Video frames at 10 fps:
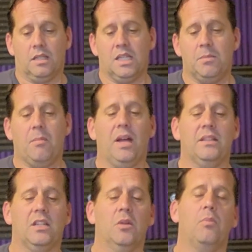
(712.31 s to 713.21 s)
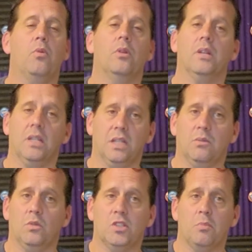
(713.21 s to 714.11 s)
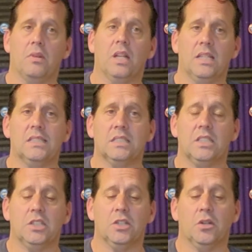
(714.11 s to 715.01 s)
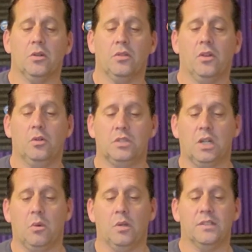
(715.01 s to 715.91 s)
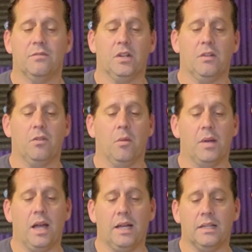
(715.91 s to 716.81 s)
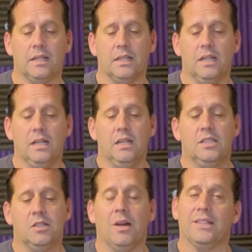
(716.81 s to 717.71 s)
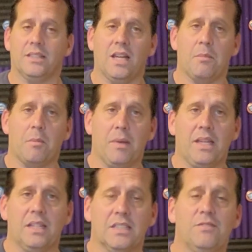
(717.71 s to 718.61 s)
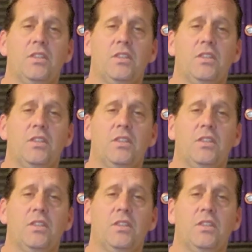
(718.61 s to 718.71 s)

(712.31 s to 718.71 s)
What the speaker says: Keep in mind the airport, again, was open less than a year. The hotel wasn't very far behind it. So at the time of making this